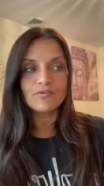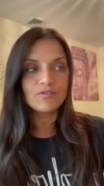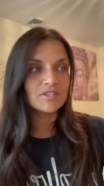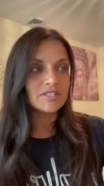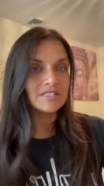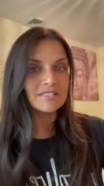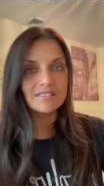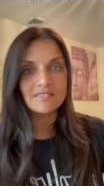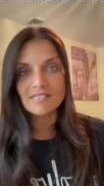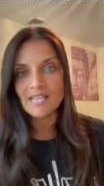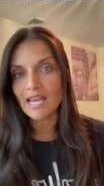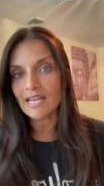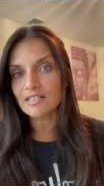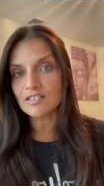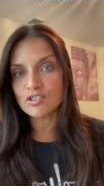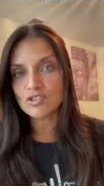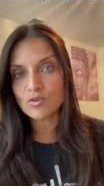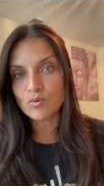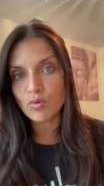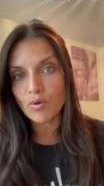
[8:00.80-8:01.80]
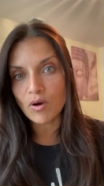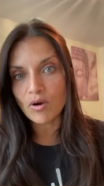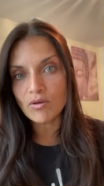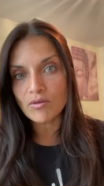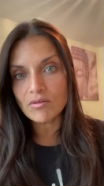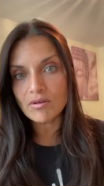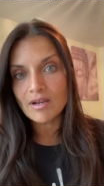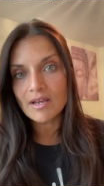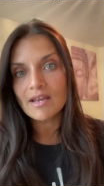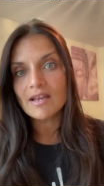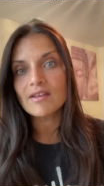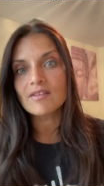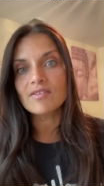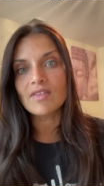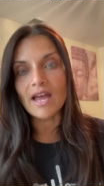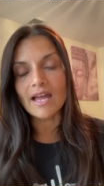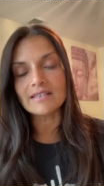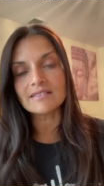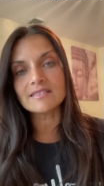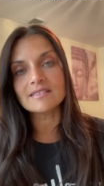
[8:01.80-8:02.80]
If it is status quo,
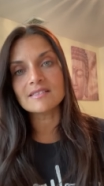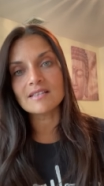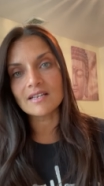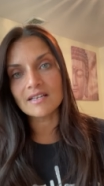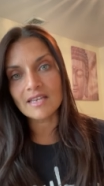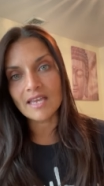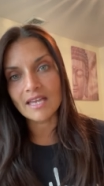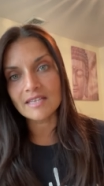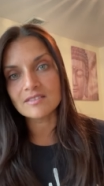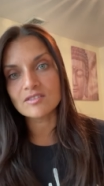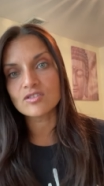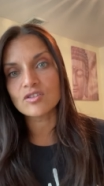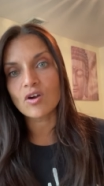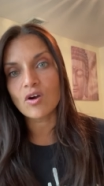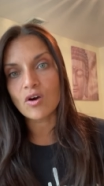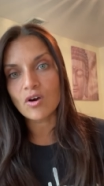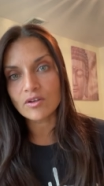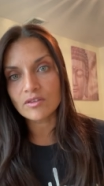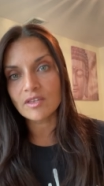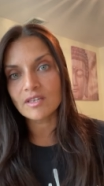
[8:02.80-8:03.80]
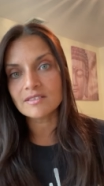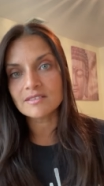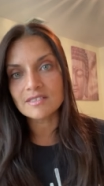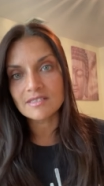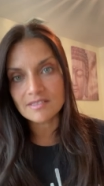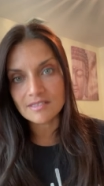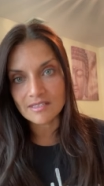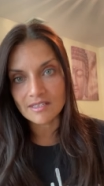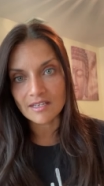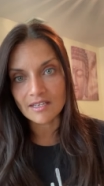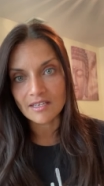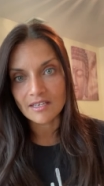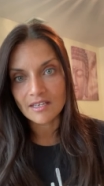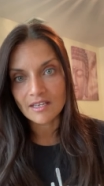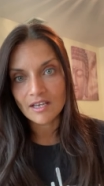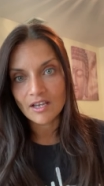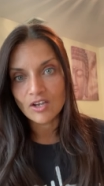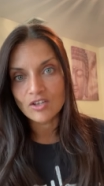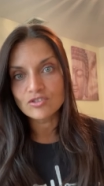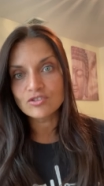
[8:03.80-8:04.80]
that is against authenticity.
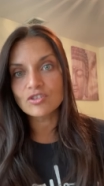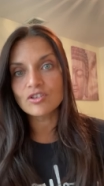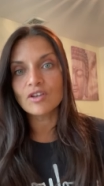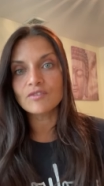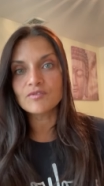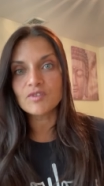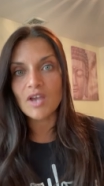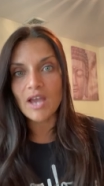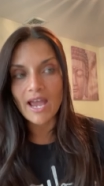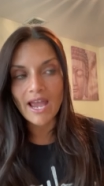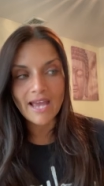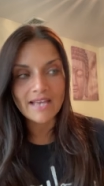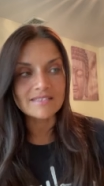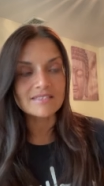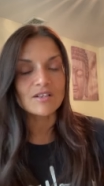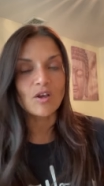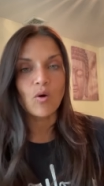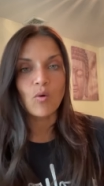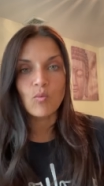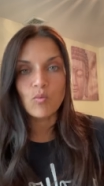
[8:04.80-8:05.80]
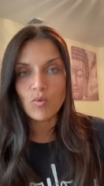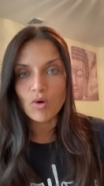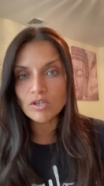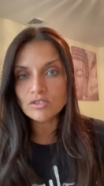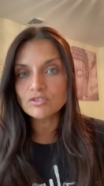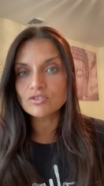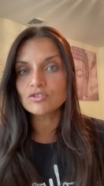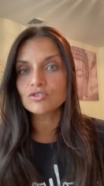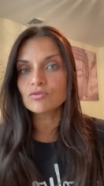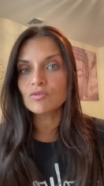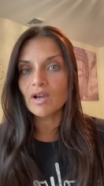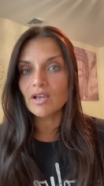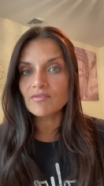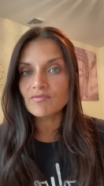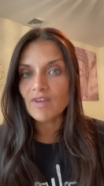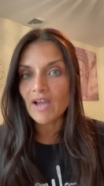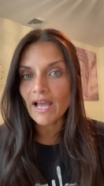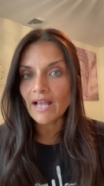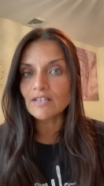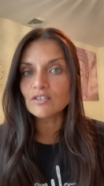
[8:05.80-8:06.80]
So you have to ask, what do
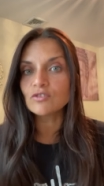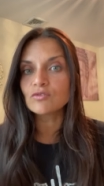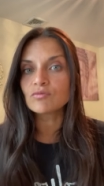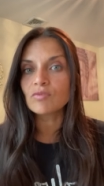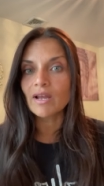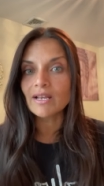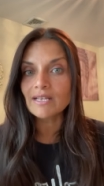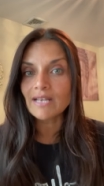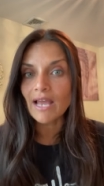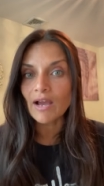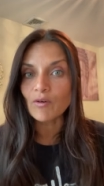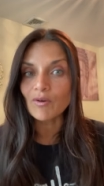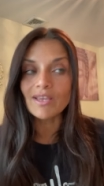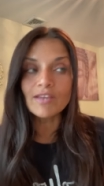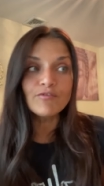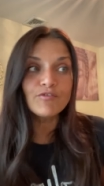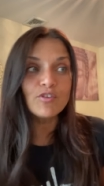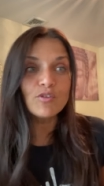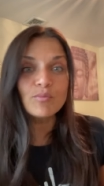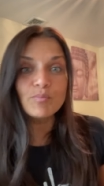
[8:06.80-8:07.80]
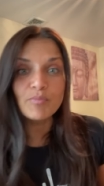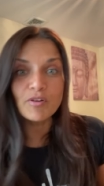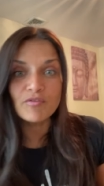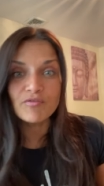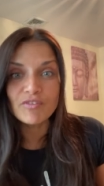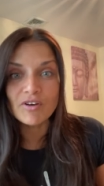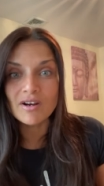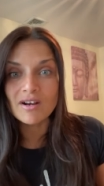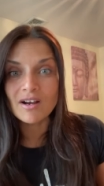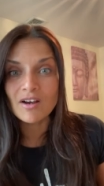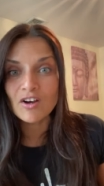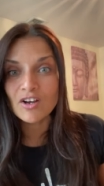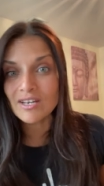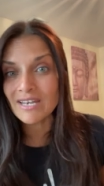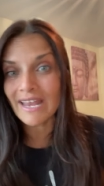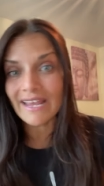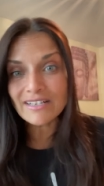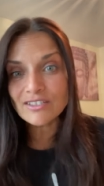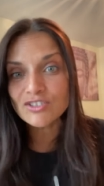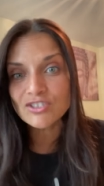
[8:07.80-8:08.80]
I value right now? If you prefer
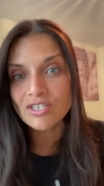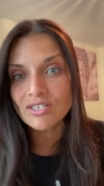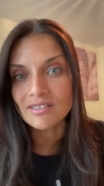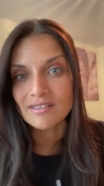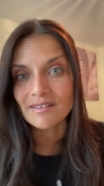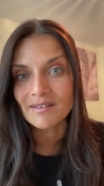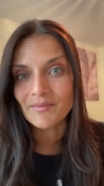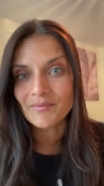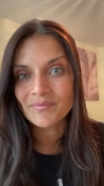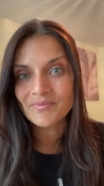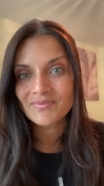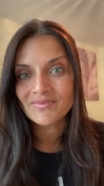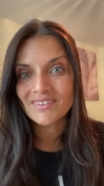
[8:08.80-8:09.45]
connection,